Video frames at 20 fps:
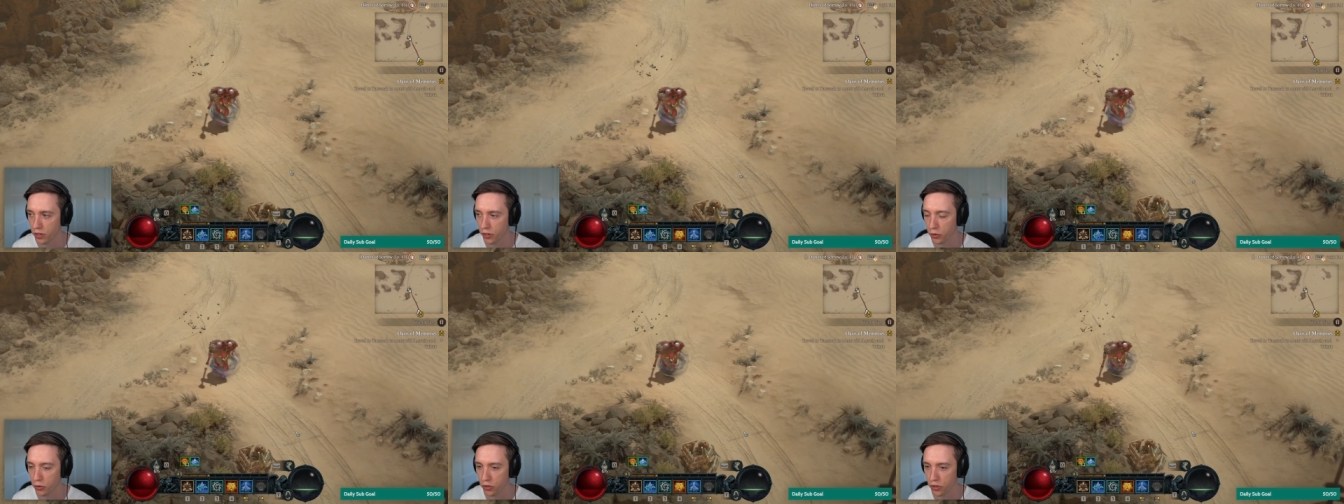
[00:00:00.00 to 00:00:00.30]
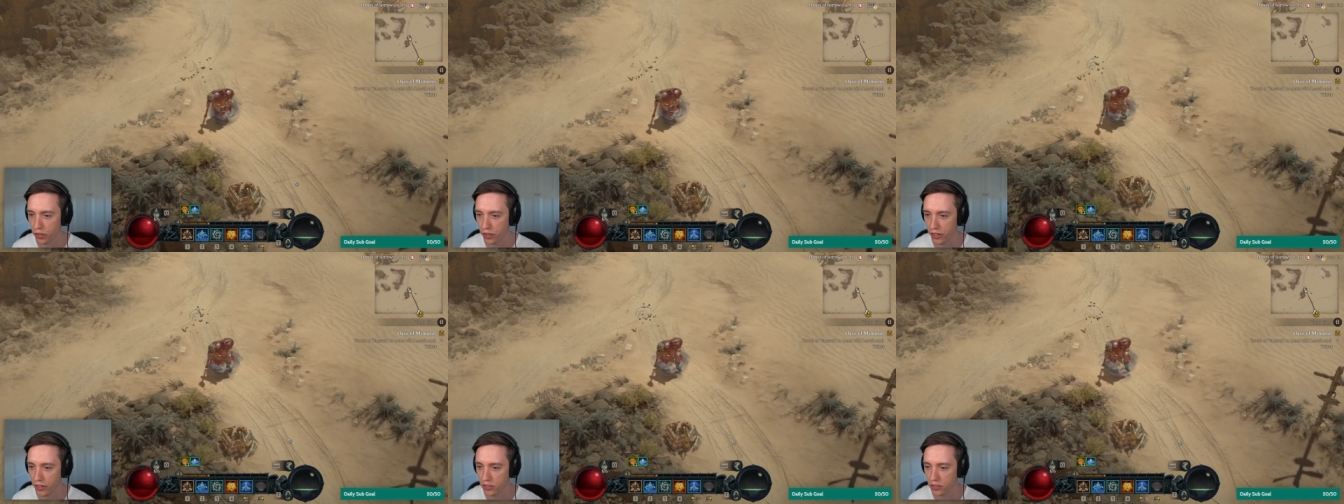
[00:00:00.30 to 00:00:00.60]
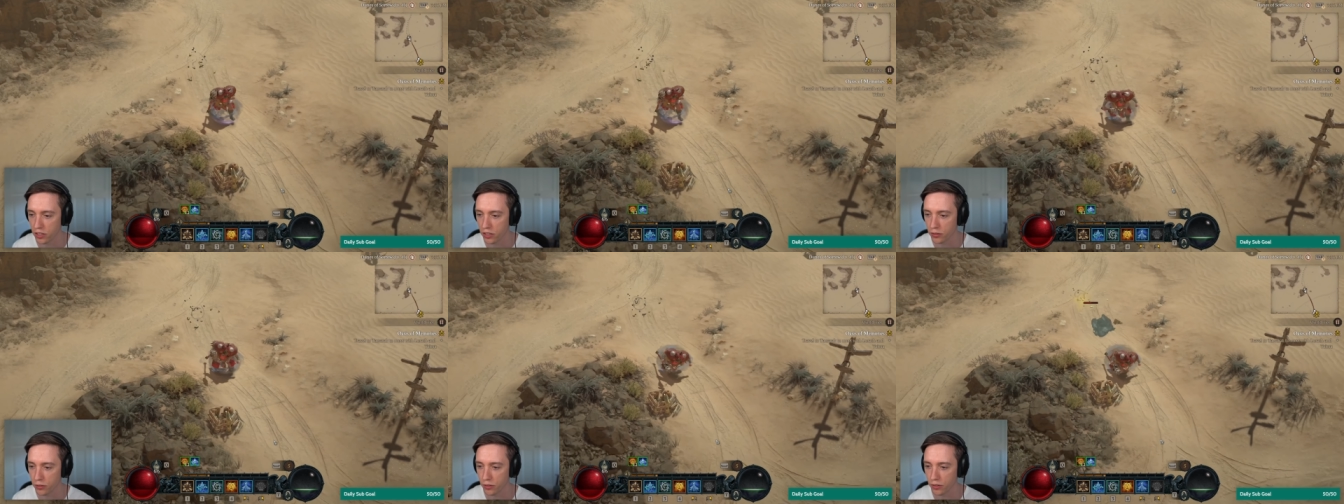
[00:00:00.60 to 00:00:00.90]
little things
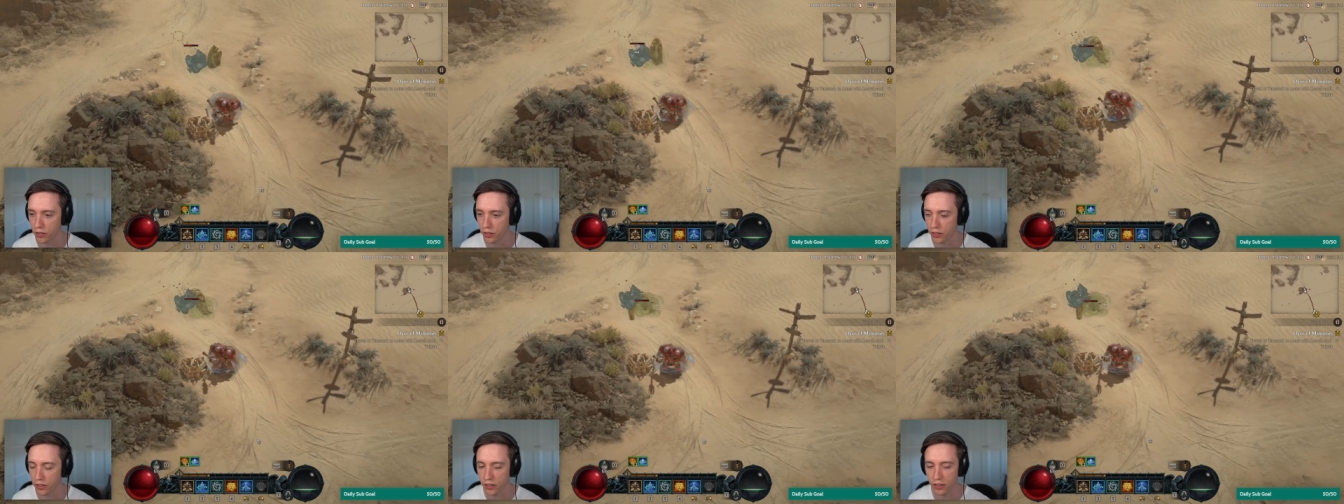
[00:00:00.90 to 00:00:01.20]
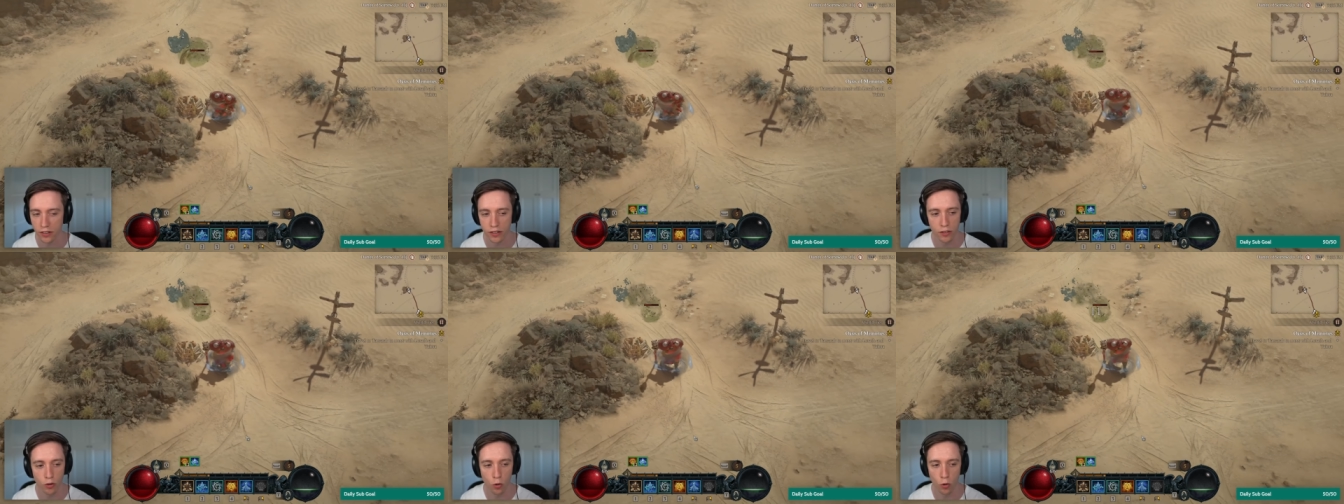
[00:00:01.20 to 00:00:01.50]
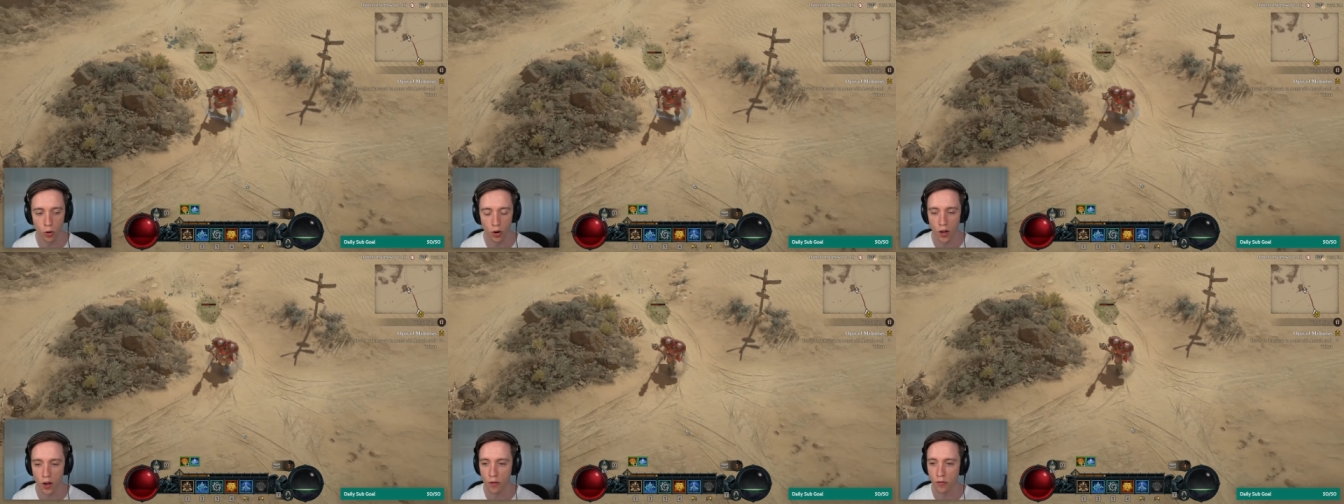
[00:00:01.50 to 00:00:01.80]
here and there,
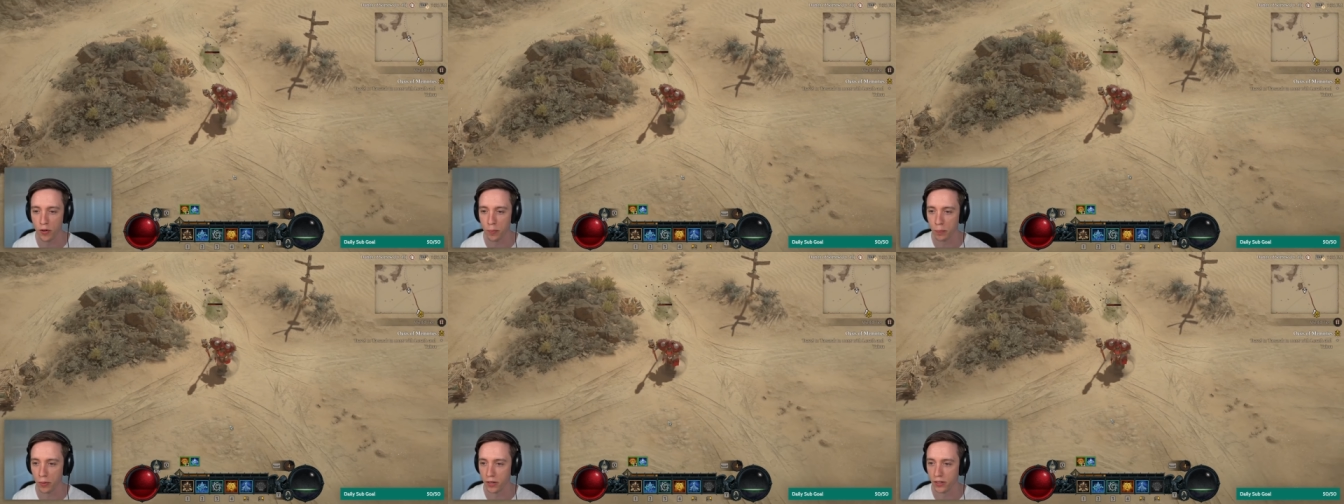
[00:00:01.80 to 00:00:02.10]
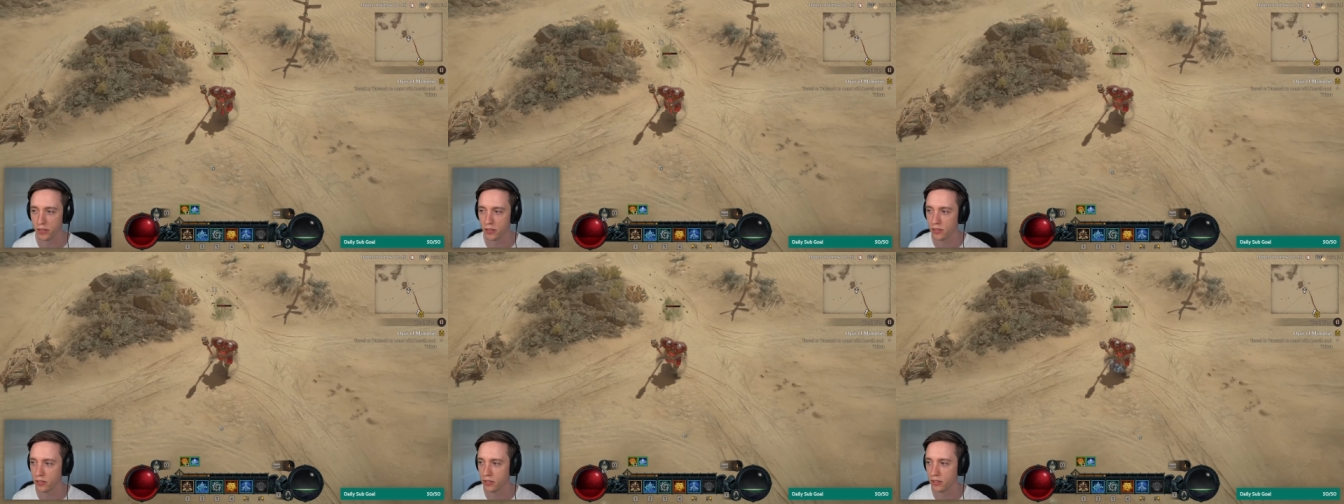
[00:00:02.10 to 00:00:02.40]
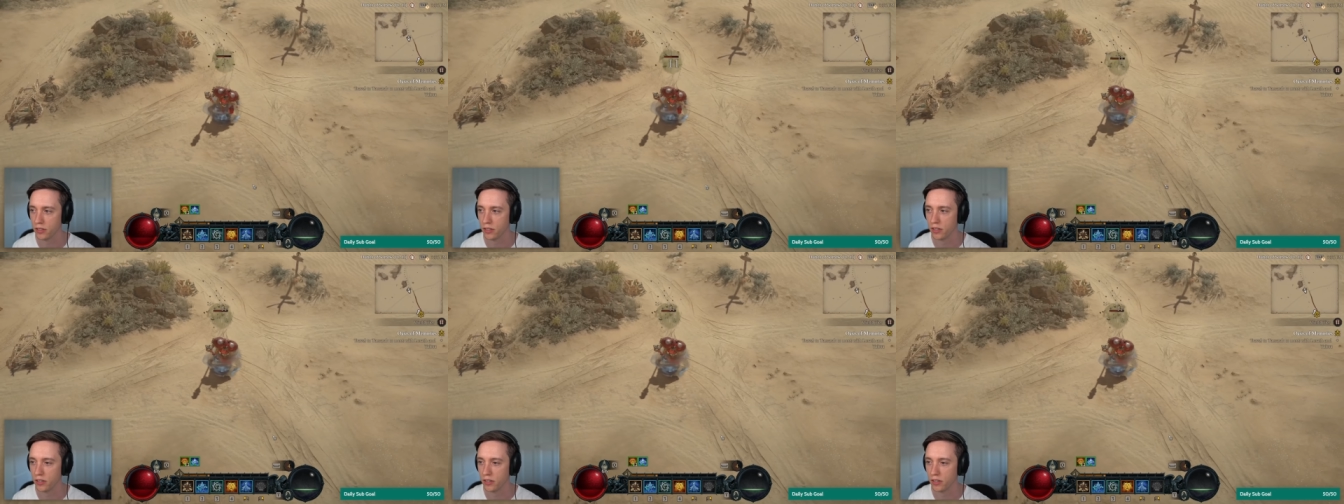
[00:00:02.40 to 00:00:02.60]
all over the place.